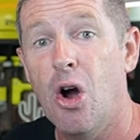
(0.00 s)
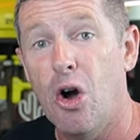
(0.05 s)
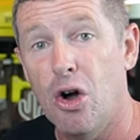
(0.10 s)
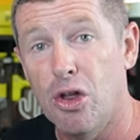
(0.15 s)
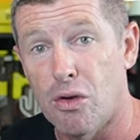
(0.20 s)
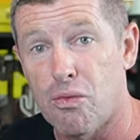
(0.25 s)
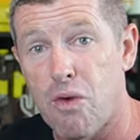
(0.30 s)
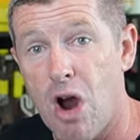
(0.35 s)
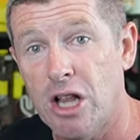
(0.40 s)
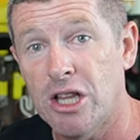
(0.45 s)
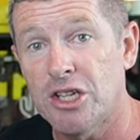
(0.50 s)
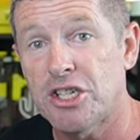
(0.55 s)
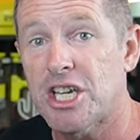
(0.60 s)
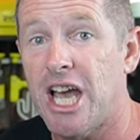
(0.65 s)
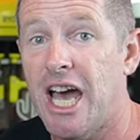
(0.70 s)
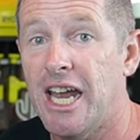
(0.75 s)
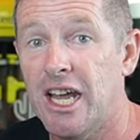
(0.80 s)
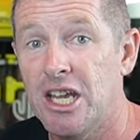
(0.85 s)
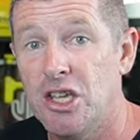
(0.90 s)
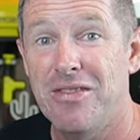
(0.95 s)
or the roller
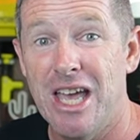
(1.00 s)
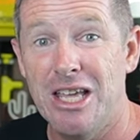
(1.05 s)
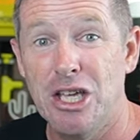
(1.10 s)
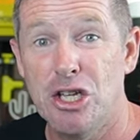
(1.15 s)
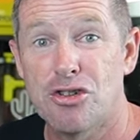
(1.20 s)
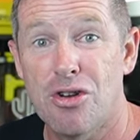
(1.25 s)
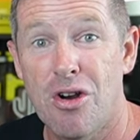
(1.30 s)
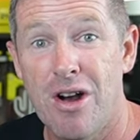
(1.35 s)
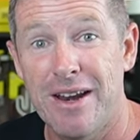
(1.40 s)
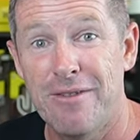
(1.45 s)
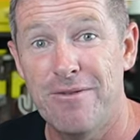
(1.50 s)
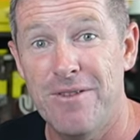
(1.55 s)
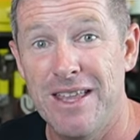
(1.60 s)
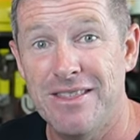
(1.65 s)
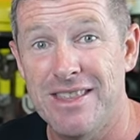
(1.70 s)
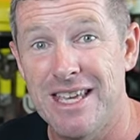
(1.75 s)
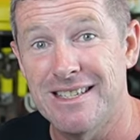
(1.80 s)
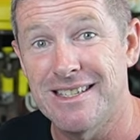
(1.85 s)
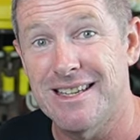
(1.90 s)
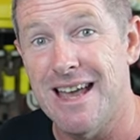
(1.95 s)
shutter that you're trying to fit
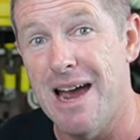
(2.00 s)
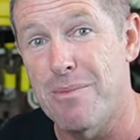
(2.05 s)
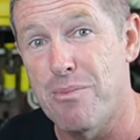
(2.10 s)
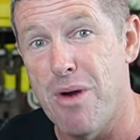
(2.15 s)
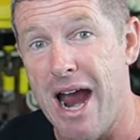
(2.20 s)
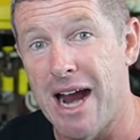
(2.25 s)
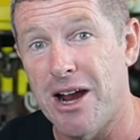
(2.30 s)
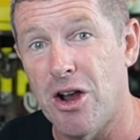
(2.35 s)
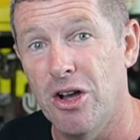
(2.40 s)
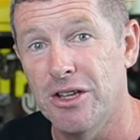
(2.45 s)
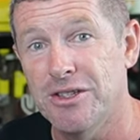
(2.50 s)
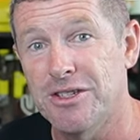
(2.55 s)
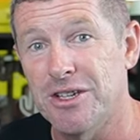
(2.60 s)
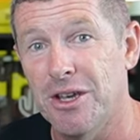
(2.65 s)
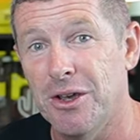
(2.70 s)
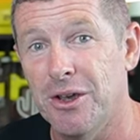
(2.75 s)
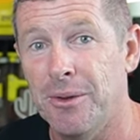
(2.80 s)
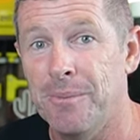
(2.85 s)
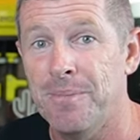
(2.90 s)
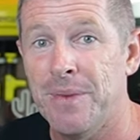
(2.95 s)
this tub rack
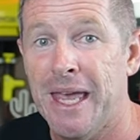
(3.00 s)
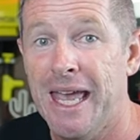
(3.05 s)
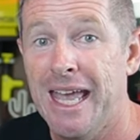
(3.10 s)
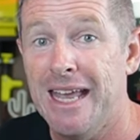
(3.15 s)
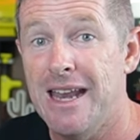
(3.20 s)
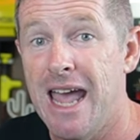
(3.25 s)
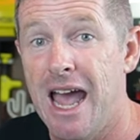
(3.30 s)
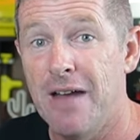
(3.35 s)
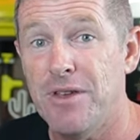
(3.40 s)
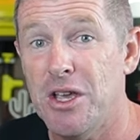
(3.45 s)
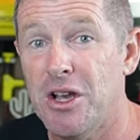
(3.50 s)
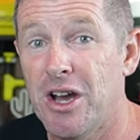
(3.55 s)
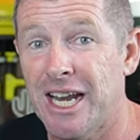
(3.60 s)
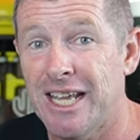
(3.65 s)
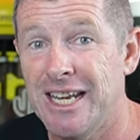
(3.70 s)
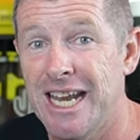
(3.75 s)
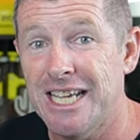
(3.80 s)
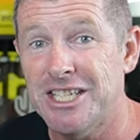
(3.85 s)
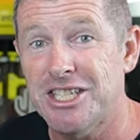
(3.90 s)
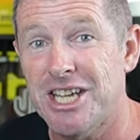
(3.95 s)
onto. Now, if you've got a
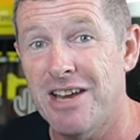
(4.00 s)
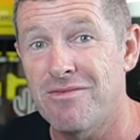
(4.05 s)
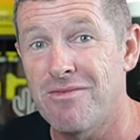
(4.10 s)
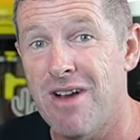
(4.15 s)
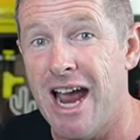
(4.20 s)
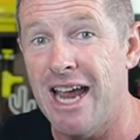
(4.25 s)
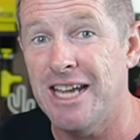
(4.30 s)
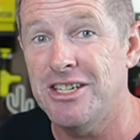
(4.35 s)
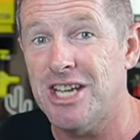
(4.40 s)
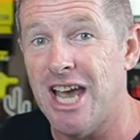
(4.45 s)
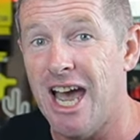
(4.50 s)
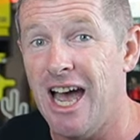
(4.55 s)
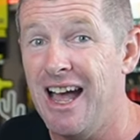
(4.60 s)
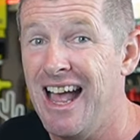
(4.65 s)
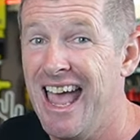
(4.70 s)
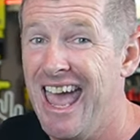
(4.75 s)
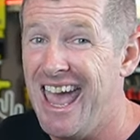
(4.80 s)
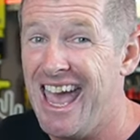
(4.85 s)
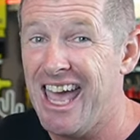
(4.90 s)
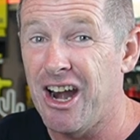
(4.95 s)
next gen Ranger,
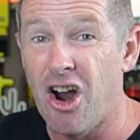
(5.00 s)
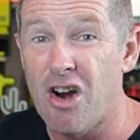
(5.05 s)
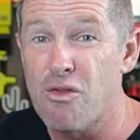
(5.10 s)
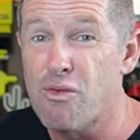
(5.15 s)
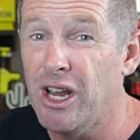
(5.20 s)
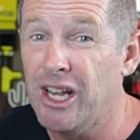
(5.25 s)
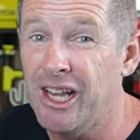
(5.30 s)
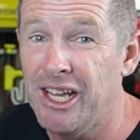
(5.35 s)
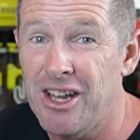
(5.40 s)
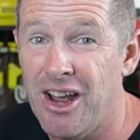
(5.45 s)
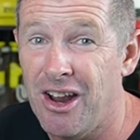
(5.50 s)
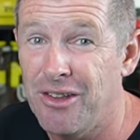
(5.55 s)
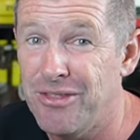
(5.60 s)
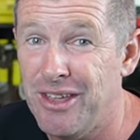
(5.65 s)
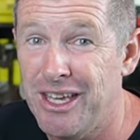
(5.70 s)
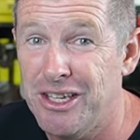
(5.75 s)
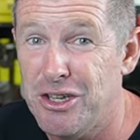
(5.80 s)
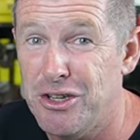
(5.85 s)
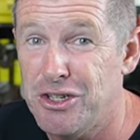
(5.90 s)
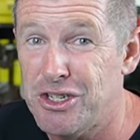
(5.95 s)
and I really don't
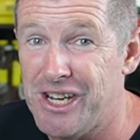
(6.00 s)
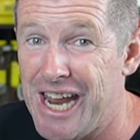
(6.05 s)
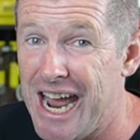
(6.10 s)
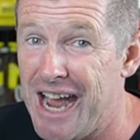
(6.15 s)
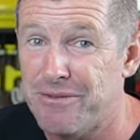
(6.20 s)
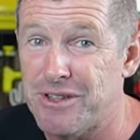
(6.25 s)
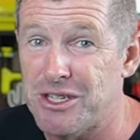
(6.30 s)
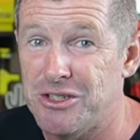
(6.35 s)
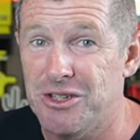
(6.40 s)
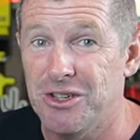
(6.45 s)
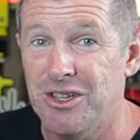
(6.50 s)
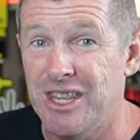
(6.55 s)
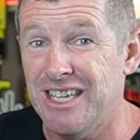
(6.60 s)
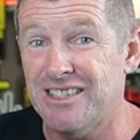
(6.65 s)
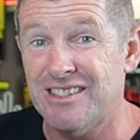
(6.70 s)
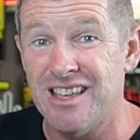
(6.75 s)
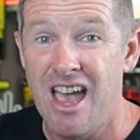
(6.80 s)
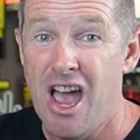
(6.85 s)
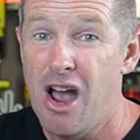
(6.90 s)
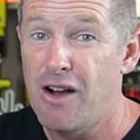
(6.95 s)
think you should have to do
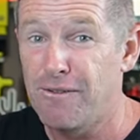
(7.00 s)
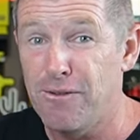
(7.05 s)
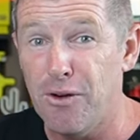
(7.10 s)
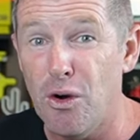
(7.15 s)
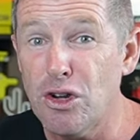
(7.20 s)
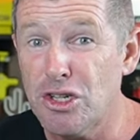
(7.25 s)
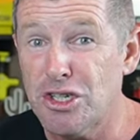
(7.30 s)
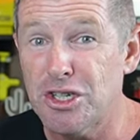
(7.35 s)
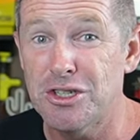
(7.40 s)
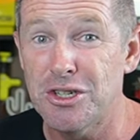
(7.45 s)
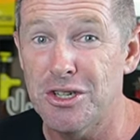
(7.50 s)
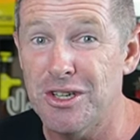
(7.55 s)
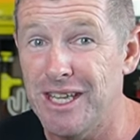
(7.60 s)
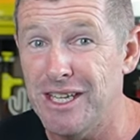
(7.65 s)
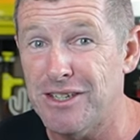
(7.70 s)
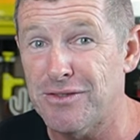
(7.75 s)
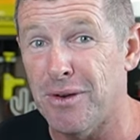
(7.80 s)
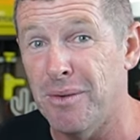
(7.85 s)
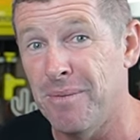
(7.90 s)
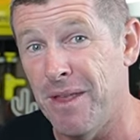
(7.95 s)
this, Ford should do
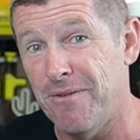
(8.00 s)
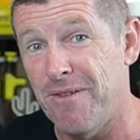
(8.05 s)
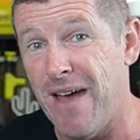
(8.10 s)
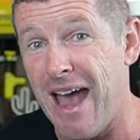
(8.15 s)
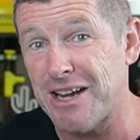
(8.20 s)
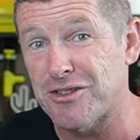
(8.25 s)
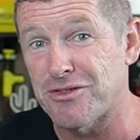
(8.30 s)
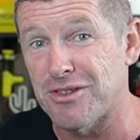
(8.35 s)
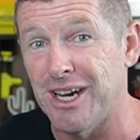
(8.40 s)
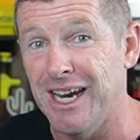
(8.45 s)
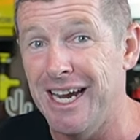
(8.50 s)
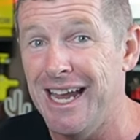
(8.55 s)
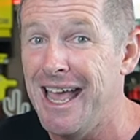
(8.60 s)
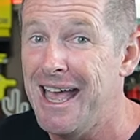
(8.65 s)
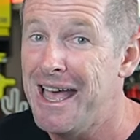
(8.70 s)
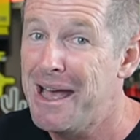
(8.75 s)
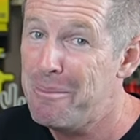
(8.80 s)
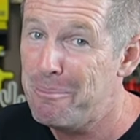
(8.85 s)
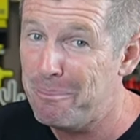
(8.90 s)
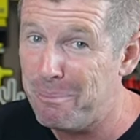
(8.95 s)
this from the factory,
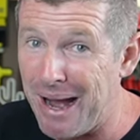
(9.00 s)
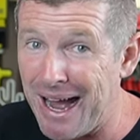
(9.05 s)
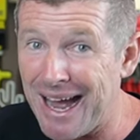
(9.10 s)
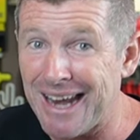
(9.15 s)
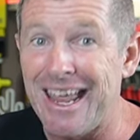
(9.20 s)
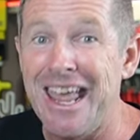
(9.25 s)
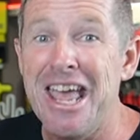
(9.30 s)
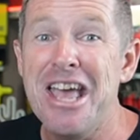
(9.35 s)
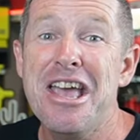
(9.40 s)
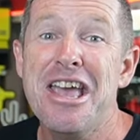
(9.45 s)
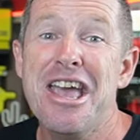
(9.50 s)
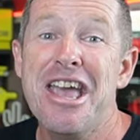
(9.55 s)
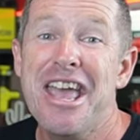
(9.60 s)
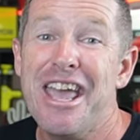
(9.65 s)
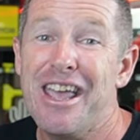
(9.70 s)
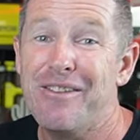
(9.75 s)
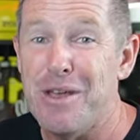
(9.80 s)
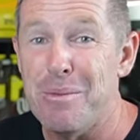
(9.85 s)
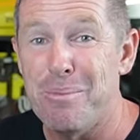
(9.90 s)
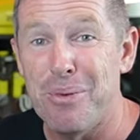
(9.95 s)
but
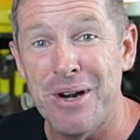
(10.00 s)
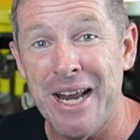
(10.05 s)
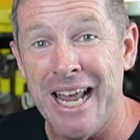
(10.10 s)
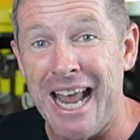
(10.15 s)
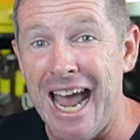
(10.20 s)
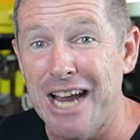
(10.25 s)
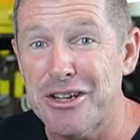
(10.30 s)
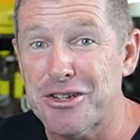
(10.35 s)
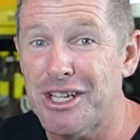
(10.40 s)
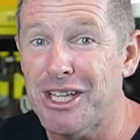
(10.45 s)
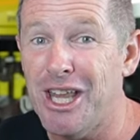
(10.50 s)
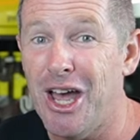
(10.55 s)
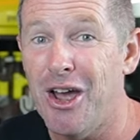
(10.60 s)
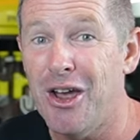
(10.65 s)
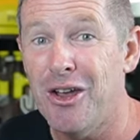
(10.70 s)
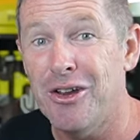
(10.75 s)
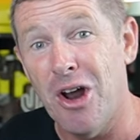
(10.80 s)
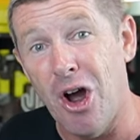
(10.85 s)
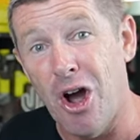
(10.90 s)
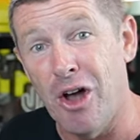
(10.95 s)
if you're putting extra
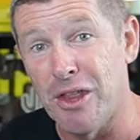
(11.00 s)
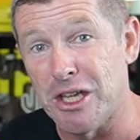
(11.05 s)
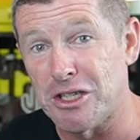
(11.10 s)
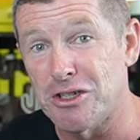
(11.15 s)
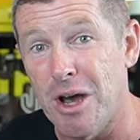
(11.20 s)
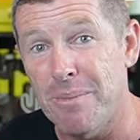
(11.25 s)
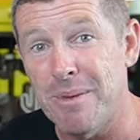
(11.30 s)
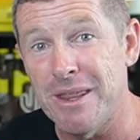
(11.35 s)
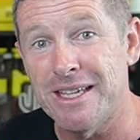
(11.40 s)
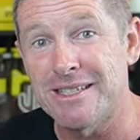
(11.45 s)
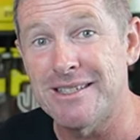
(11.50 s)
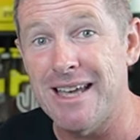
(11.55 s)
load on the top of the